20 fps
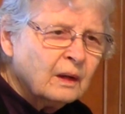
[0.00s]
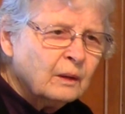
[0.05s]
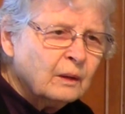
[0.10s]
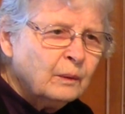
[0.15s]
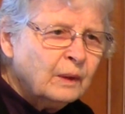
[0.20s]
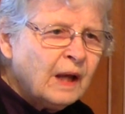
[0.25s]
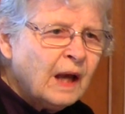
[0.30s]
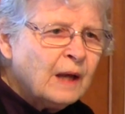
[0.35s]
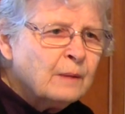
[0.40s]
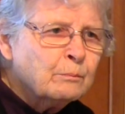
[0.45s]

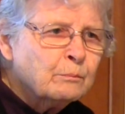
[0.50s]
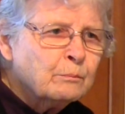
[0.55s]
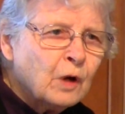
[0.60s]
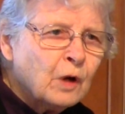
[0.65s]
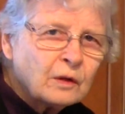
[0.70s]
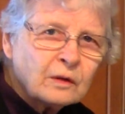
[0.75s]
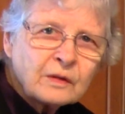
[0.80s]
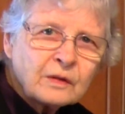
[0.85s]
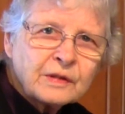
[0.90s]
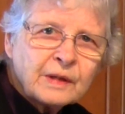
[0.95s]
When I
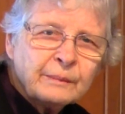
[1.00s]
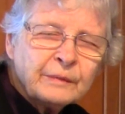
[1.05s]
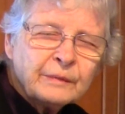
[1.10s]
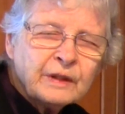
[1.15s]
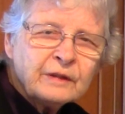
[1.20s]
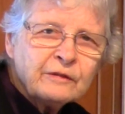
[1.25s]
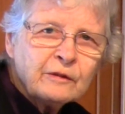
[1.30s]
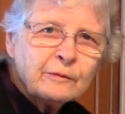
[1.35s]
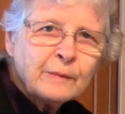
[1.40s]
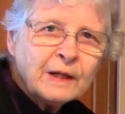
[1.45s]
model
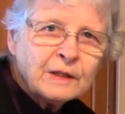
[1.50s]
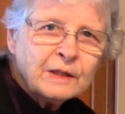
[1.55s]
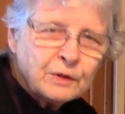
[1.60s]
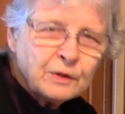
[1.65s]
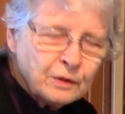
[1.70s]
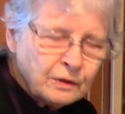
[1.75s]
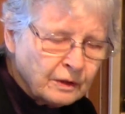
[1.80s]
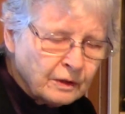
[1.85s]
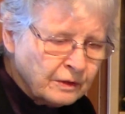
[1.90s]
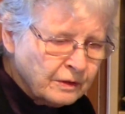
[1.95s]
something for my
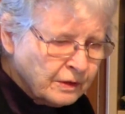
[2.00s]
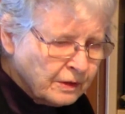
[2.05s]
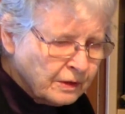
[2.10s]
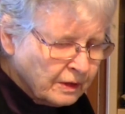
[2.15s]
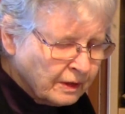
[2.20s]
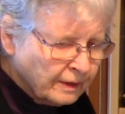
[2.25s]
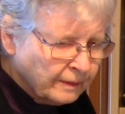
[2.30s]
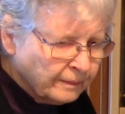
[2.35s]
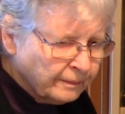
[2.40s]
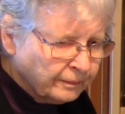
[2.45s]

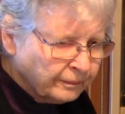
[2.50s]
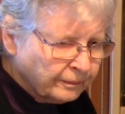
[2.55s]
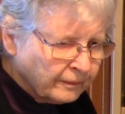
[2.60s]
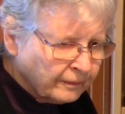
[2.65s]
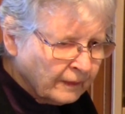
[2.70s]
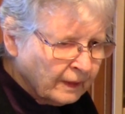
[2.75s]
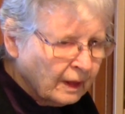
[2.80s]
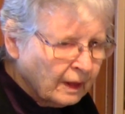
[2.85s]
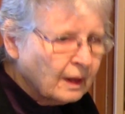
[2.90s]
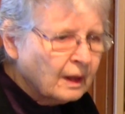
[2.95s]
students,
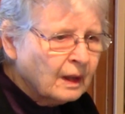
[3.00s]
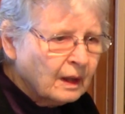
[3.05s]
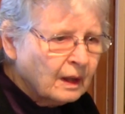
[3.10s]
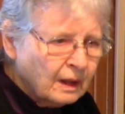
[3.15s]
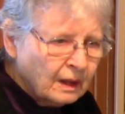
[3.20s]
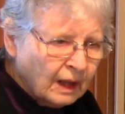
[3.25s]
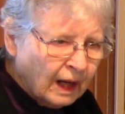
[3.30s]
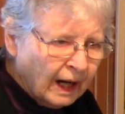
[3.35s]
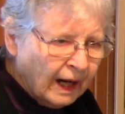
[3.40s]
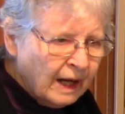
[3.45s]

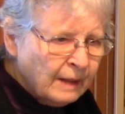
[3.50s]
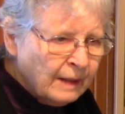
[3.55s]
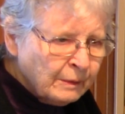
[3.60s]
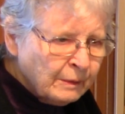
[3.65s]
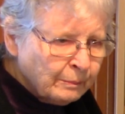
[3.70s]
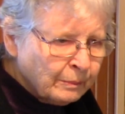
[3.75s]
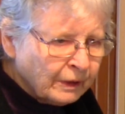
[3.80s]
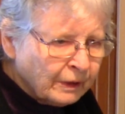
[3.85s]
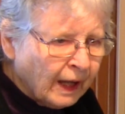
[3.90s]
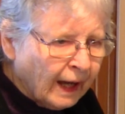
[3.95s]
I am
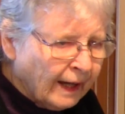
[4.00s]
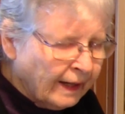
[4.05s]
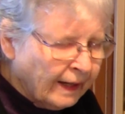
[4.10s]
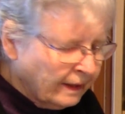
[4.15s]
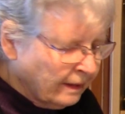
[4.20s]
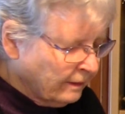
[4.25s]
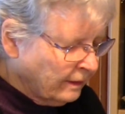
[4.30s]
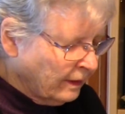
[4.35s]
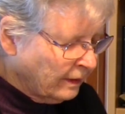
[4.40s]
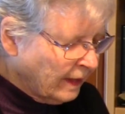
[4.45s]

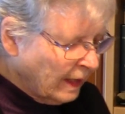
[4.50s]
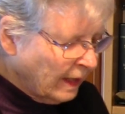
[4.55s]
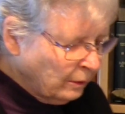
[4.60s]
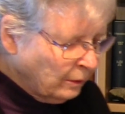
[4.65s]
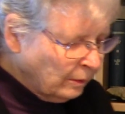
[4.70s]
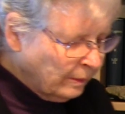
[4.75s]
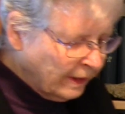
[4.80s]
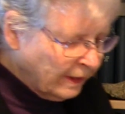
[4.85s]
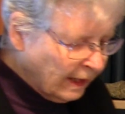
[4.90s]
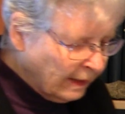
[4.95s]
implying that they
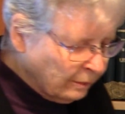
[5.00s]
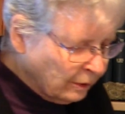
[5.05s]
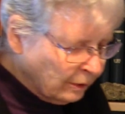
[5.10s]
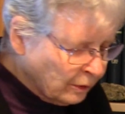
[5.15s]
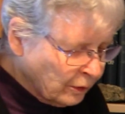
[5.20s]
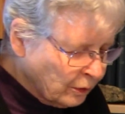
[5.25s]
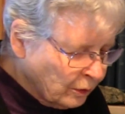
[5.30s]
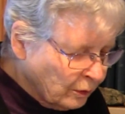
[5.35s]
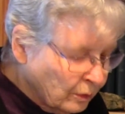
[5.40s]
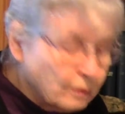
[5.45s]
will be able
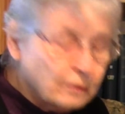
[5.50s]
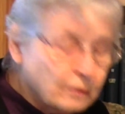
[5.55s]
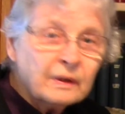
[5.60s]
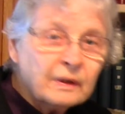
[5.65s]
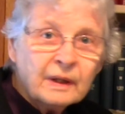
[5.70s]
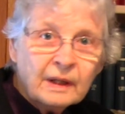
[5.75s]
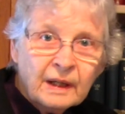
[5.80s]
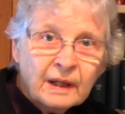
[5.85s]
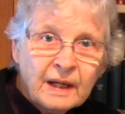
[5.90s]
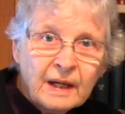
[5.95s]

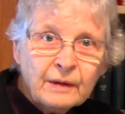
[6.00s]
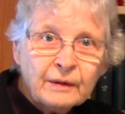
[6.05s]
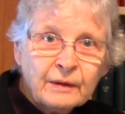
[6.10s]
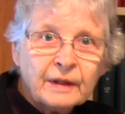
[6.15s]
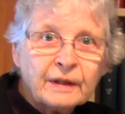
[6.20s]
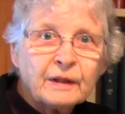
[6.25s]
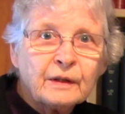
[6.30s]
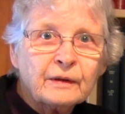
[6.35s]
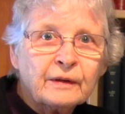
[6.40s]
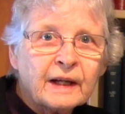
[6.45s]
to hear
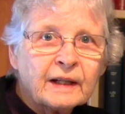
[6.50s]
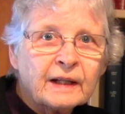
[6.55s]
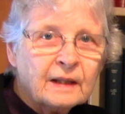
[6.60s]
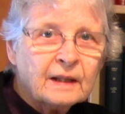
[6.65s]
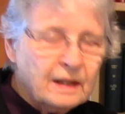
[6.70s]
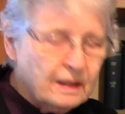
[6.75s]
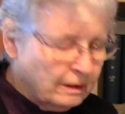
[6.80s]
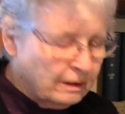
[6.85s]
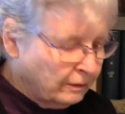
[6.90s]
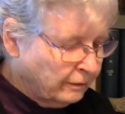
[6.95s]
it
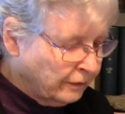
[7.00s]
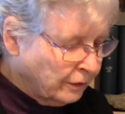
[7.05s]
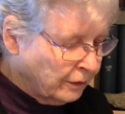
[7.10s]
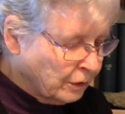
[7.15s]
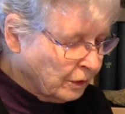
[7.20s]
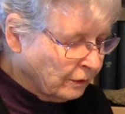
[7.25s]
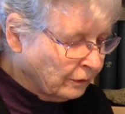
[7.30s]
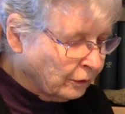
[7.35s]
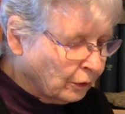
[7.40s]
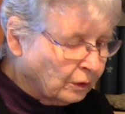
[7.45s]
correctly,
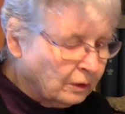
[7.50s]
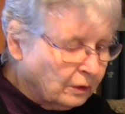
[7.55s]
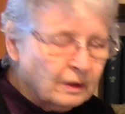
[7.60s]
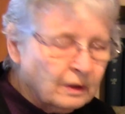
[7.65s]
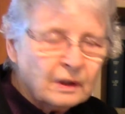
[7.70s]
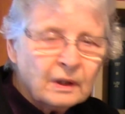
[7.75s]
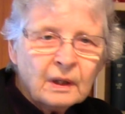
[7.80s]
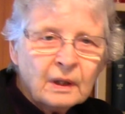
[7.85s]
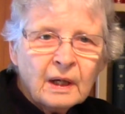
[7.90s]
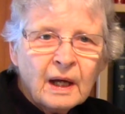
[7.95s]
first of all,
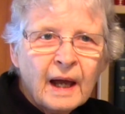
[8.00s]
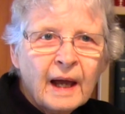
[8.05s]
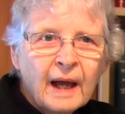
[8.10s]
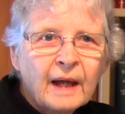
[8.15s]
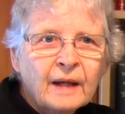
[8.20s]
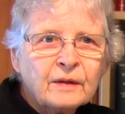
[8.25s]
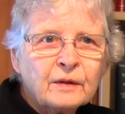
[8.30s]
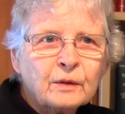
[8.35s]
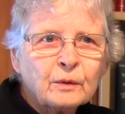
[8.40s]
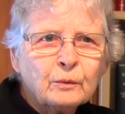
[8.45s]

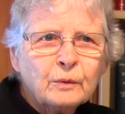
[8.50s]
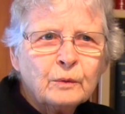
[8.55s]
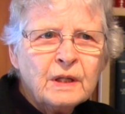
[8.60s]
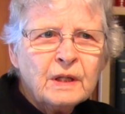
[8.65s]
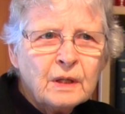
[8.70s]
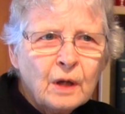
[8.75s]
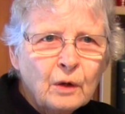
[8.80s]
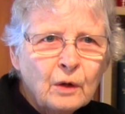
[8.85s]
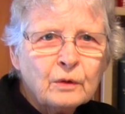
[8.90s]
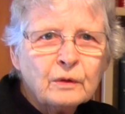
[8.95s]
and we
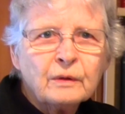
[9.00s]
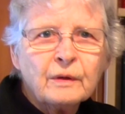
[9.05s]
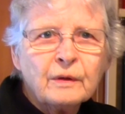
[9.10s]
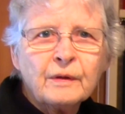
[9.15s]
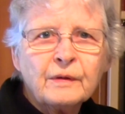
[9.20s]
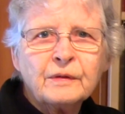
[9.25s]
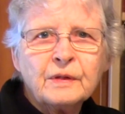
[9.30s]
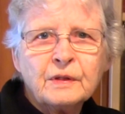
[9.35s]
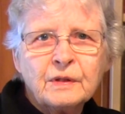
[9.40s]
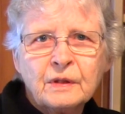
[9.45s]
know
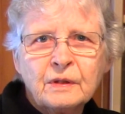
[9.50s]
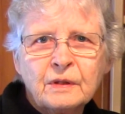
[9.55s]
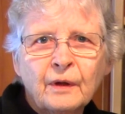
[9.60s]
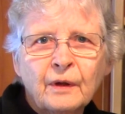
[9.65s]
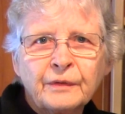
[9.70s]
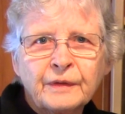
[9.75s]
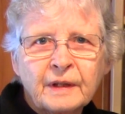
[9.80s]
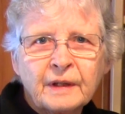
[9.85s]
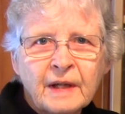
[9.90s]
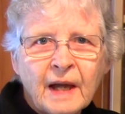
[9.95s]
that this is
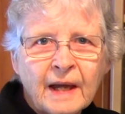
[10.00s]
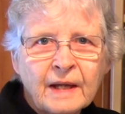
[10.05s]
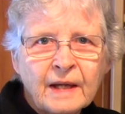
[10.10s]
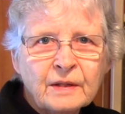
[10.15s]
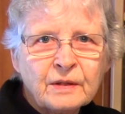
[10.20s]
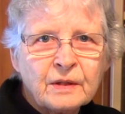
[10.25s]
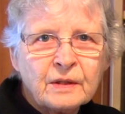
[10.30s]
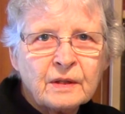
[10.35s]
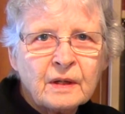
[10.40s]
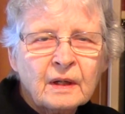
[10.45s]
not the
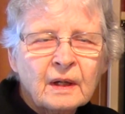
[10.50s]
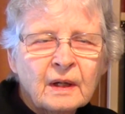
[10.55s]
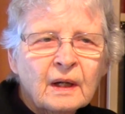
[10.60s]
case.